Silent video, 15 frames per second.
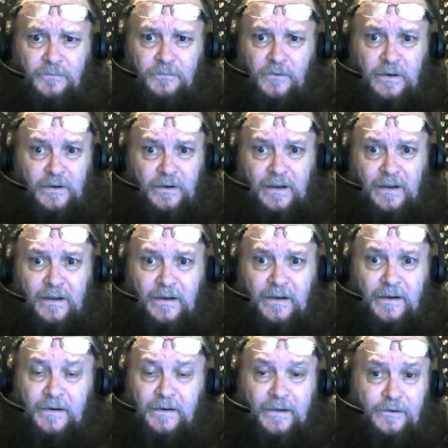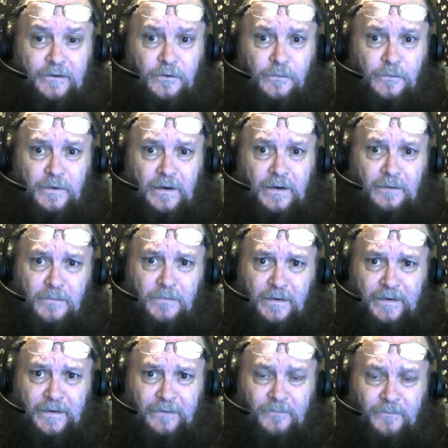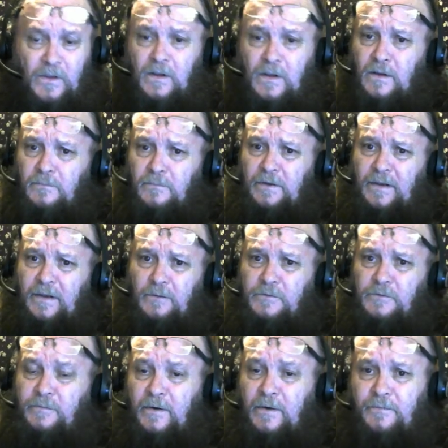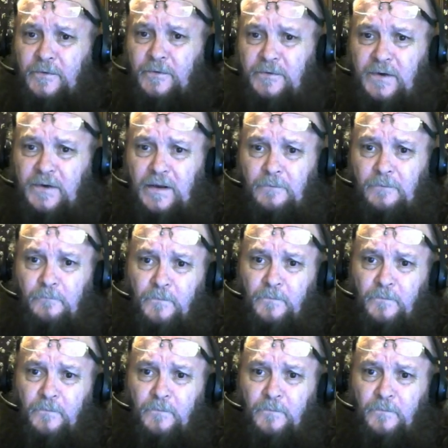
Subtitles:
freaking headache like you would not believe. But that was my first time.